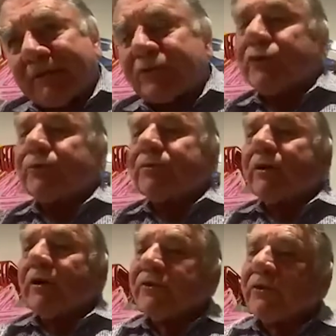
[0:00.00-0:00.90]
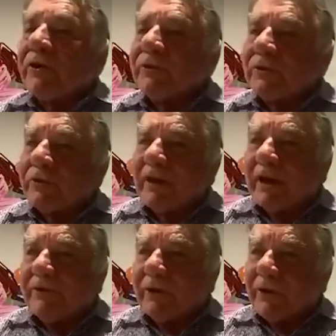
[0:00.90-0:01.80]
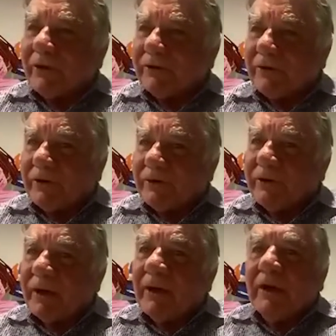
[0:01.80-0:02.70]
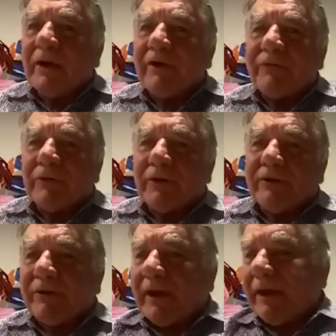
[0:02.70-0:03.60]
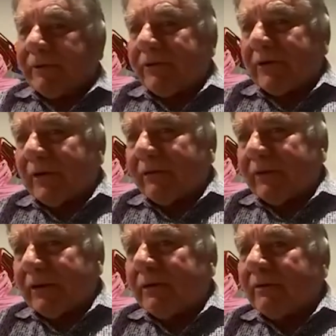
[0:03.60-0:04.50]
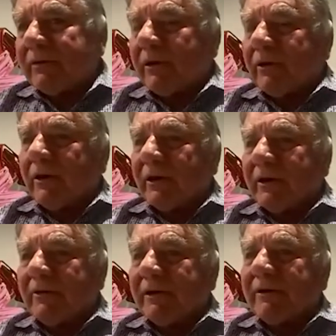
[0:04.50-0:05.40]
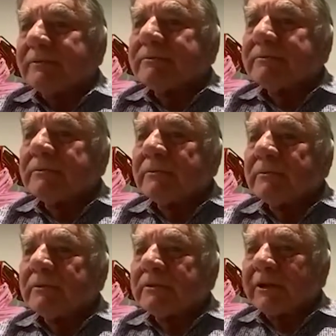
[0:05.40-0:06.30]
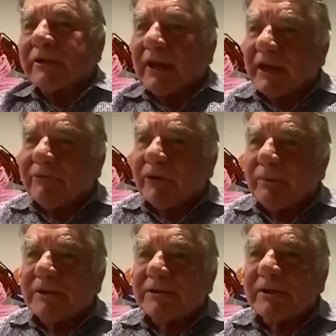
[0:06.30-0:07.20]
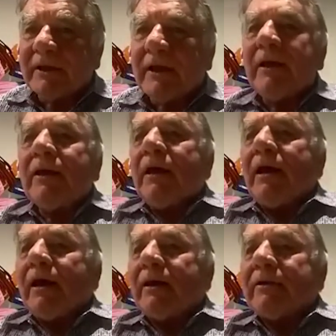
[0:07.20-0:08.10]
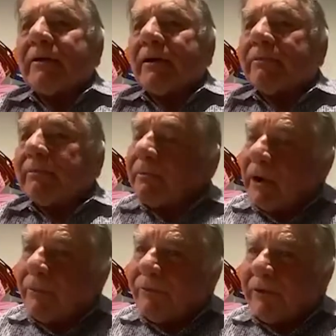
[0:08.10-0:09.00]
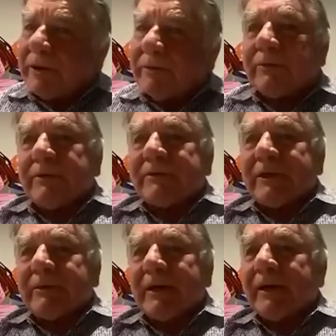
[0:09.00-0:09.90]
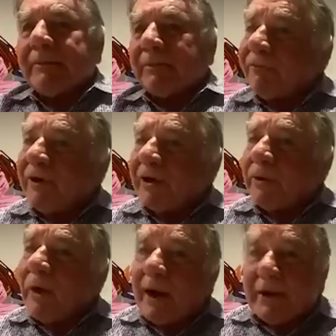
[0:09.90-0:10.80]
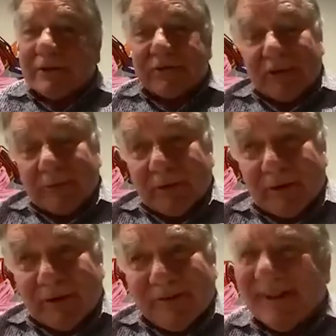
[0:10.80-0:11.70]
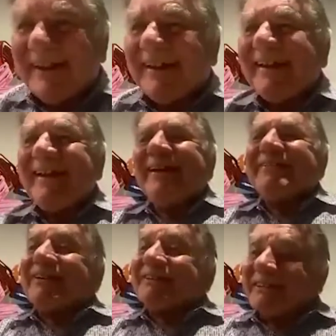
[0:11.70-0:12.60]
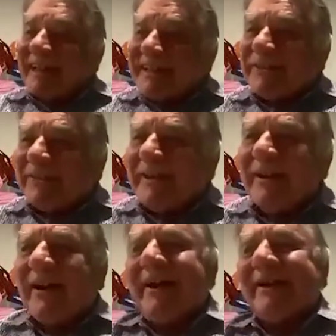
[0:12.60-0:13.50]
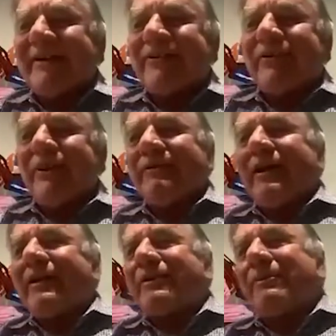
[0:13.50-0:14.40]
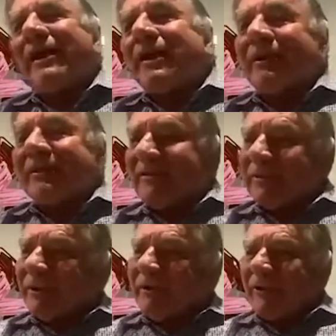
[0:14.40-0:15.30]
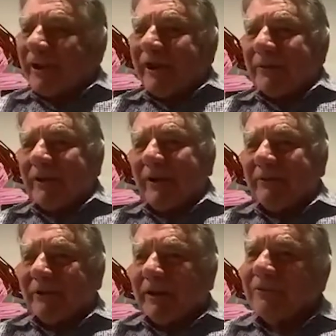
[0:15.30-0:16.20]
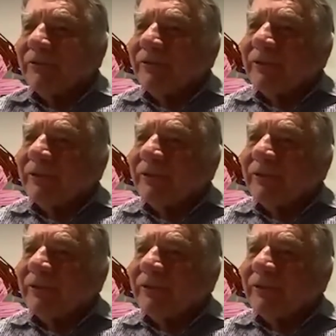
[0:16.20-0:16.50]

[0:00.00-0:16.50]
Zoom consults or telephone consults if you live outside of the local area. So thank you very much, and hopefully we see you again. In fact, you are going to see me again because next week I'm going to talk about the babies that we create with IVF.